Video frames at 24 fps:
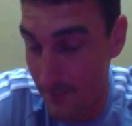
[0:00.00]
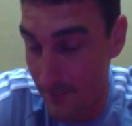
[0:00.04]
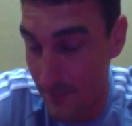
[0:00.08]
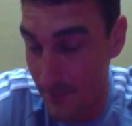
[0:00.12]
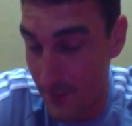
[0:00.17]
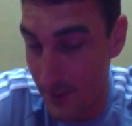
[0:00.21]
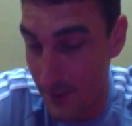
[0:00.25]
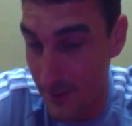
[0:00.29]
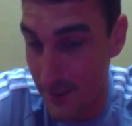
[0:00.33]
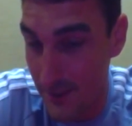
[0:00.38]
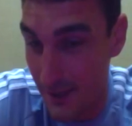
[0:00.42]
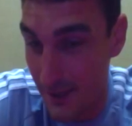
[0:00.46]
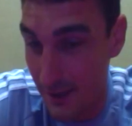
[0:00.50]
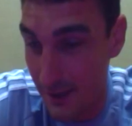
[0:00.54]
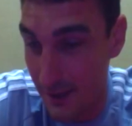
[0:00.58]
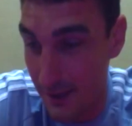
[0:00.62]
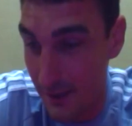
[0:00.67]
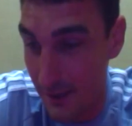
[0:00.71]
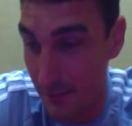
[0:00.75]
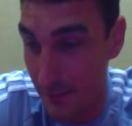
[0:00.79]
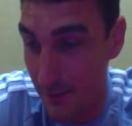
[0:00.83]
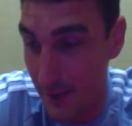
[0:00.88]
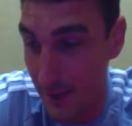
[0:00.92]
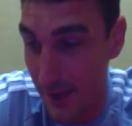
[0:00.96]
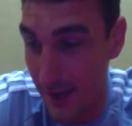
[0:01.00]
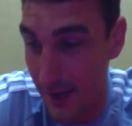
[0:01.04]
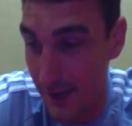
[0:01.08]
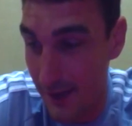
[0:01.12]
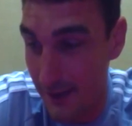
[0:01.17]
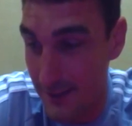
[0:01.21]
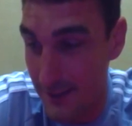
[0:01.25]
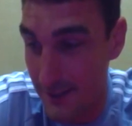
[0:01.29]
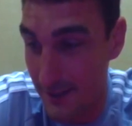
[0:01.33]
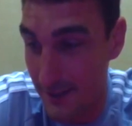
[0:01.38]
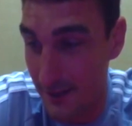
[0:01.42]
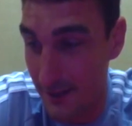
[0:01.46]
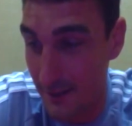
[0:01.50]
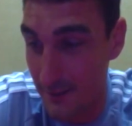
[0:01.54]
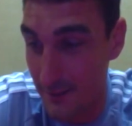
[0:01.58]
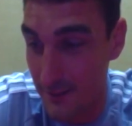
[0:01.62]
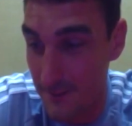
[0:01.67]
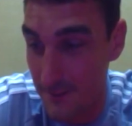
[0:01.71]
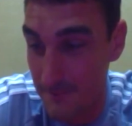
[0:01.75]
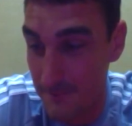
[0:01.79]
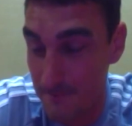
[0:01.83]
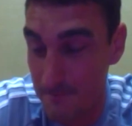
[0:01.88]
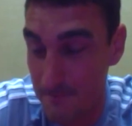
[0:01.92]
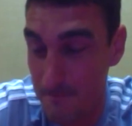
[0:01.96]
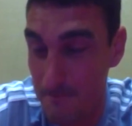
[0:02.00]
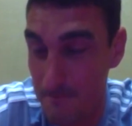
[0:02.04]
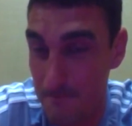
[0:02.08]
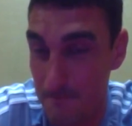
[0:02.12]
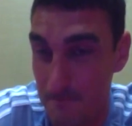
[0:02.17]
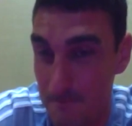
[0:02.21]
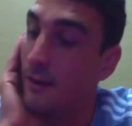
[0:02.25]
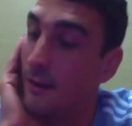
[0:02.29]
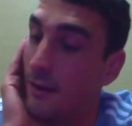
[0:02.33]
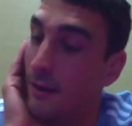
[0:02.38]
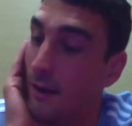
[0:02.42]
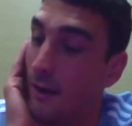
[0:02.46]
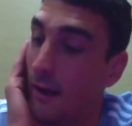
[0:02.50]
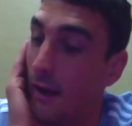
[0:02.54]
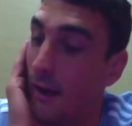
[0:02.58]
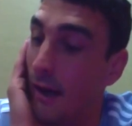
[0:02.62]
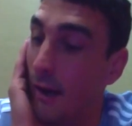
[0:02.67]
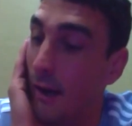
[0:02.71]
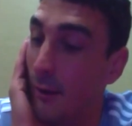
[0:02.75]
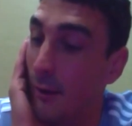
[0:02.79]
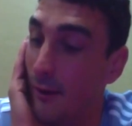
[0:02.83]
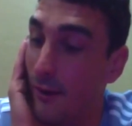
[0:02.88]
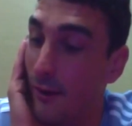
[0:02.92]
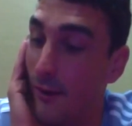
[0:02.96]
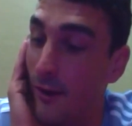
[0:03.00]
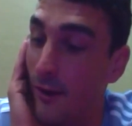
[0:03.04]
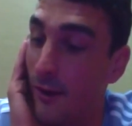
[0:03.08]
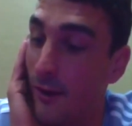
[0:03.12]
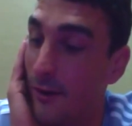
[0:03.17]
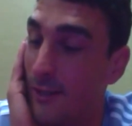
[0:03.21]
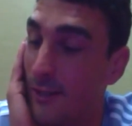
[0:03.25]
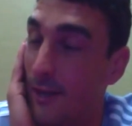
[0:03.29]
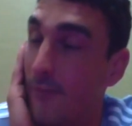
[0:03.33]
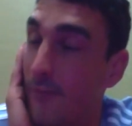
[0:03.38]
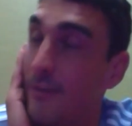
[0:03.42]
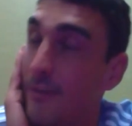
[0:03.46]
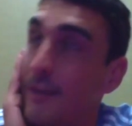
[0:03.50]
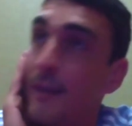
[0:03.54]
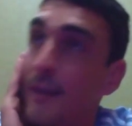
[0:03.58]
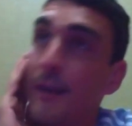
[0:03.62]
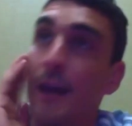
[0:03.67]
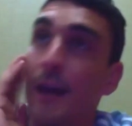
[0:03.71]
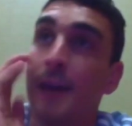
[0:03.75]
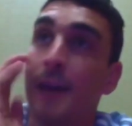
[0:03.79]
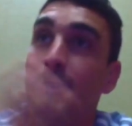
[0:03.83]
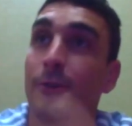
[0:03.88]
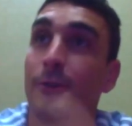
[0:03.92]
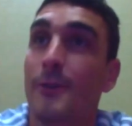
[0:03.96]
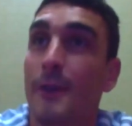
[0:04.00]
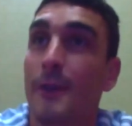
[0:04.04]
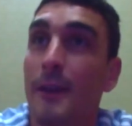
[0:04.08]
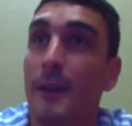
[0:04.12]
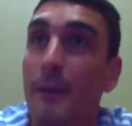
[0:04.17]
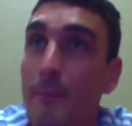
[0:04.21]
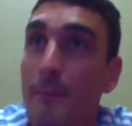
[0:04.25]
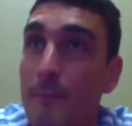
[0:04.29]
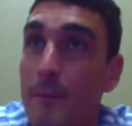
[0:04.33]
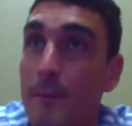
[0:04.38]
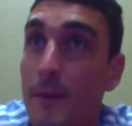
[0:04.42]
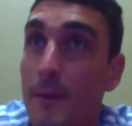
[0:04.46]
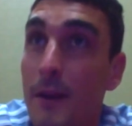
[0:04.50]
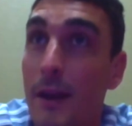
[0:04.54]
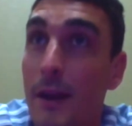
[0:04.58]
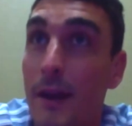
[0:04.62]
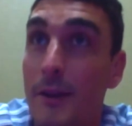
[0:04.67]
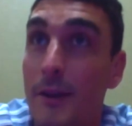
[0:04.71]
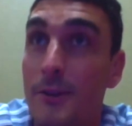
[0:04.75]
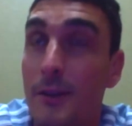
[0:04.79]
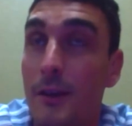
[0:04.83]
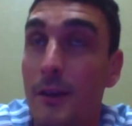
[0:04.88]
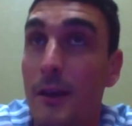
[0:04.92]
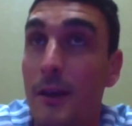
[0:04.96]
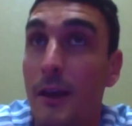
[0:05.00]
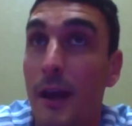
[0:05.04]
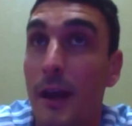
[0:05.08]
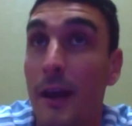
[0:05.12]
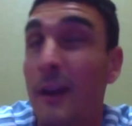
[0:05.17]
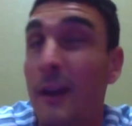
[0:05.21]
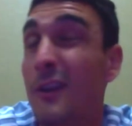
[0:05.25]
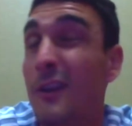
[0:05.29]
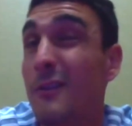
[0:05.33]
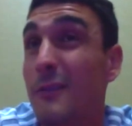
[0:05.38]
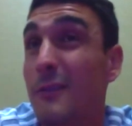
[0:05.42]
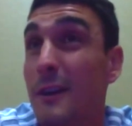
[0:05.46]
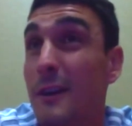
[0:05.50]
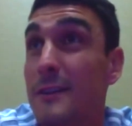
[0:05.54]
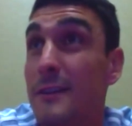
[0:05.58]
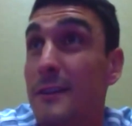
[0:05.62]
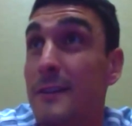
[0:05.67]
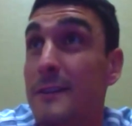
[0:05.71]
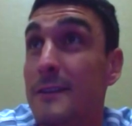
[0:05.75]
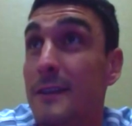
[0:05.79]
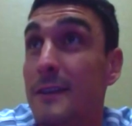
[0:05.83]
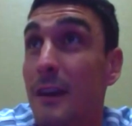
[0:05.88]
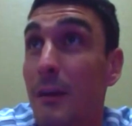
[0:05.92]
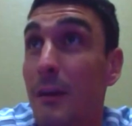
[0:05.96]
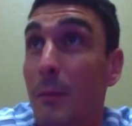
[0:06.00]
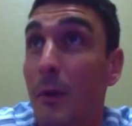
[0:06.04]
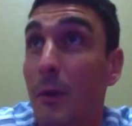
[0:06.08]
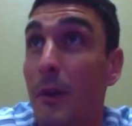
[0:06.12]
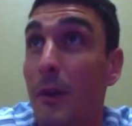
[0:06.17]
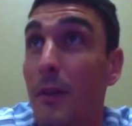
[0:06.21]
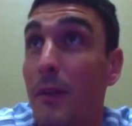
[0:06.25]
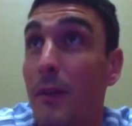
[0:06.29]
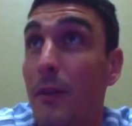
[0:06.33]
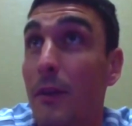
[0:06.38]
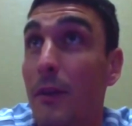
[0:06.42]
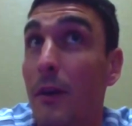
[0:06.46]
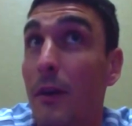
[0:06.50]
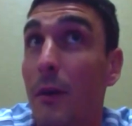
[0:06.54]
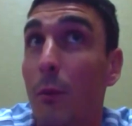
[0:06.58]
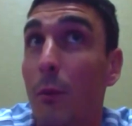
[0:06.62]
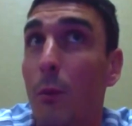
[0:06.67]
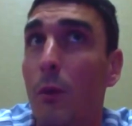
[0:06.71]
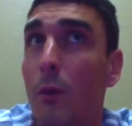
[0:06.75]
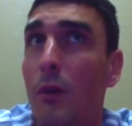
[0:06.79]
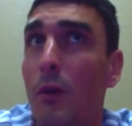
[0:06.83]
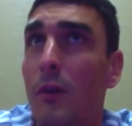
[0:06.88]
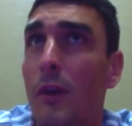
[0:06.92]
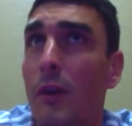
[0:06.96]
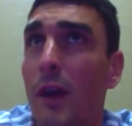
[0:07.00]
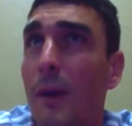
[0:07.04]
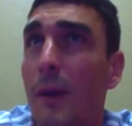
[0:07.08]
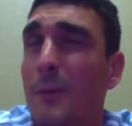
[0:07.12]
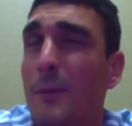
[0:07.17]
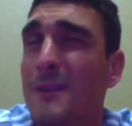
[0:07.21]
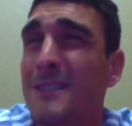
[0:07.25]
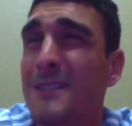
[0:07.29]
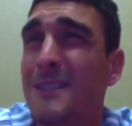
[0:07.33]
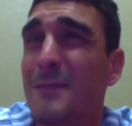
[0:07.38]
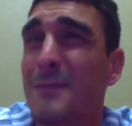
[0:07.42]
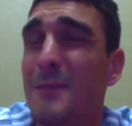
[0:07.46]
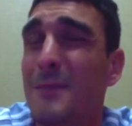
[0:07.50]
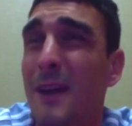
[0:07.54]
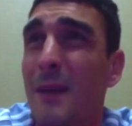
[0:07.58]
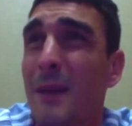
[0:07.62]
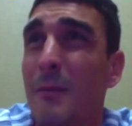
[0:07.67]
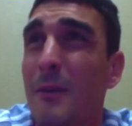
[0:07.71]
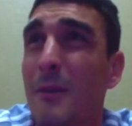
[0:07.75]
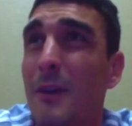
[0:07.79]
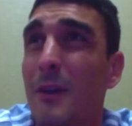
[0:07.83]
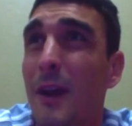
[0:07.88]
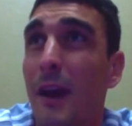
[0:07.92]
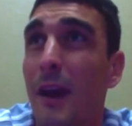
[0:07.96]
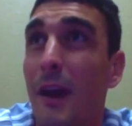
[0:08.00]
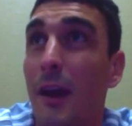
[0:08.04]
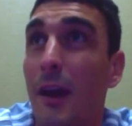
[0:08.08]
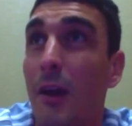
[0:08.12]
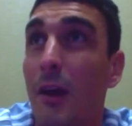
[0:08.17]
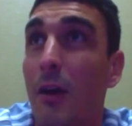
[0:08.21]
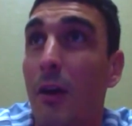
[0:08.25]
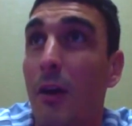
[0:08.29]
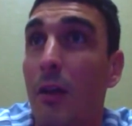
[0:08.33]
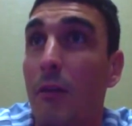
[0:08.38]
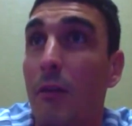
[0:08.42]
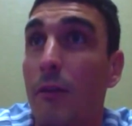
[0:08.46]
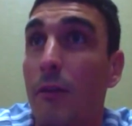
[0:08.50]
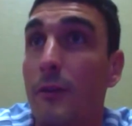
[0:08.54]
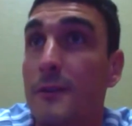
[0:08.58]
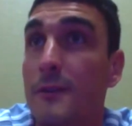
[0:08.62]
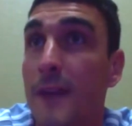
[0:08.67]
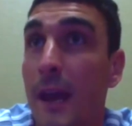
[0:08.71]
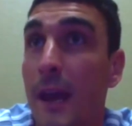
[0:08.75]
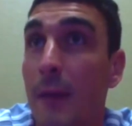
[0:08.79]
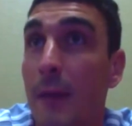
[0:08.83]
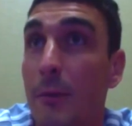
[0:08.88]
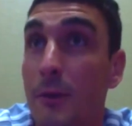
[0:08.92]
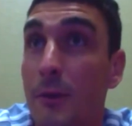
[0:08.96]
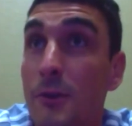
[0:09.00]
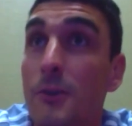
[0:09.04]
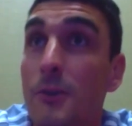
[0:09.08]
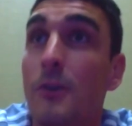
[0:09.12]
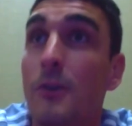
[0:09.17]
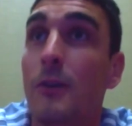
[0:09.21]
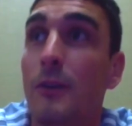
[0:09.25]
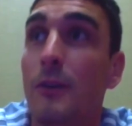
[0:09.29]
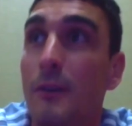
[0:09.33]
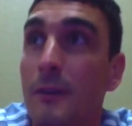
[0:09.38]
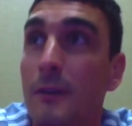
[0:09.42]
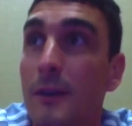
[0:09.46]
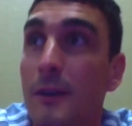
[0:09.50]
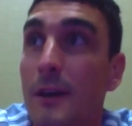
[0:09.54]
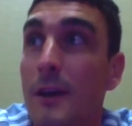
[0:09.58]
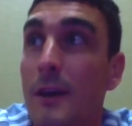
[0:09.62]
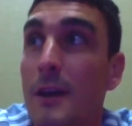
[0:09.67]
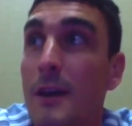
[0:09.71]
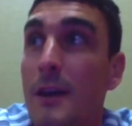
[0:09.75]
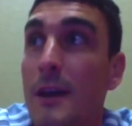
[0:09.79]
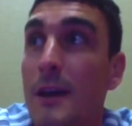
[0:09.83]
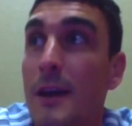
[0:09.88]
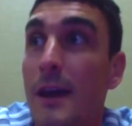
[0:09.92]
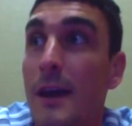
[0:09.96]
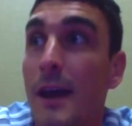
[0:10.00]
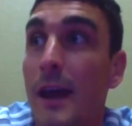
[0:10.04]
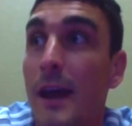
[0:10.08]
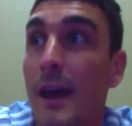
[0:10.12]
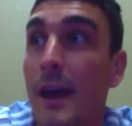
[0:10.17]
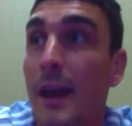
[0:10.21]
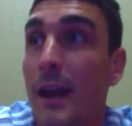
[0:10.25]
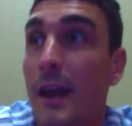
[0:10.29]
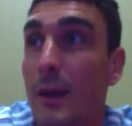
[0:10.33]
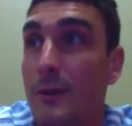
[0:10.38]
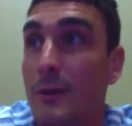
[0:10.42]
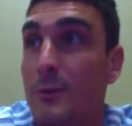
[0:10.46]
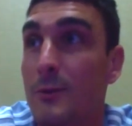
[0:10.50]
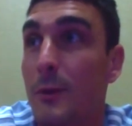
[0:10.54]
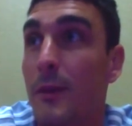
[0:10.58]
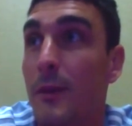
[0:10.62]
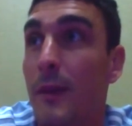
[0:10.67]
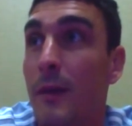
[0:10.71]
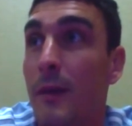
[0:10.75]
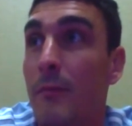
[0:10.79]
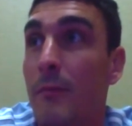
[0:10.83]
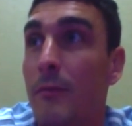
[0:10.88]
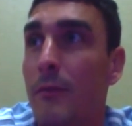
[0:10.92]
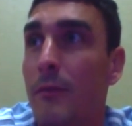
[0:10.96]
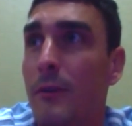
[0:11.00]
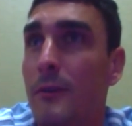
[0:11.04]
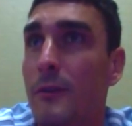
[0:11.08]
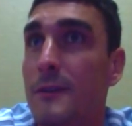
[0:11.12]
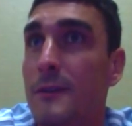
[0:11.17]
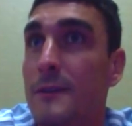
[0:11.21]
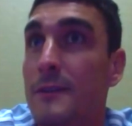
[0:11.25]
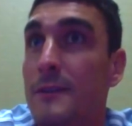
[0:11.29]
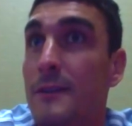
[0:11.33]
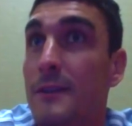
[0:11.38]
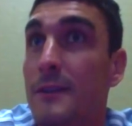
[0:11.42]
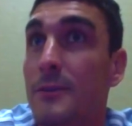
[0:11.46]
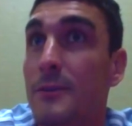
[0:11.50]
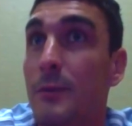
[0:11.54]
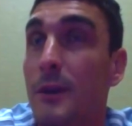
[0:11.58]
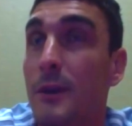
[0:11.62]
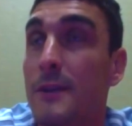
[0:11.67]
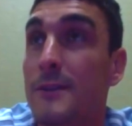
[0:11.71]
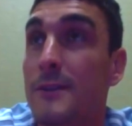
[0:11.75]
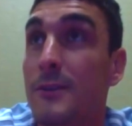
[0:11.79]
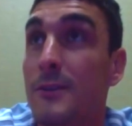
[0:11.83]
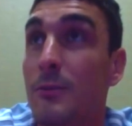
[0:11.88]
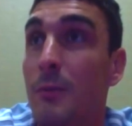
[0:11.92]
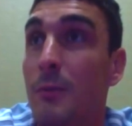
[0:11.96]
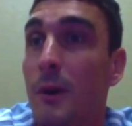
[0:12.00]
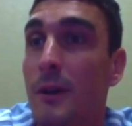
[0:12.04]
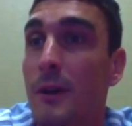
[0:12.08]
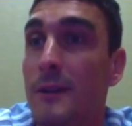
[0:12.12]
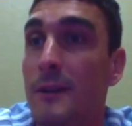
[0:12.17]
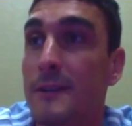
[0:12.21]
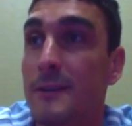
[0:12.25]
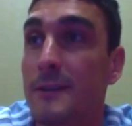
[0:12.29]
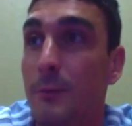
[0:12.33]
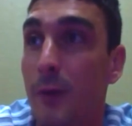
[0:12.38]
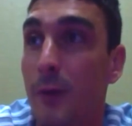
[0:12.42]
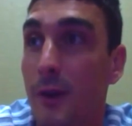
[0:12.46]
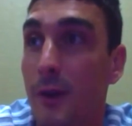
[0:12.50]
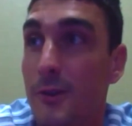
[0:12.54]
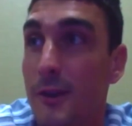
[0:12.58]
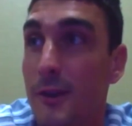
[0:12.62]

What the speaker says: You just kind of keep taking it as it comes. I did the under 17 national team, and actually I didn't do residency, but the World Cup was in September and I got called on the first camp in June. And I was with them for 6 weeks, 2 months, and we were actually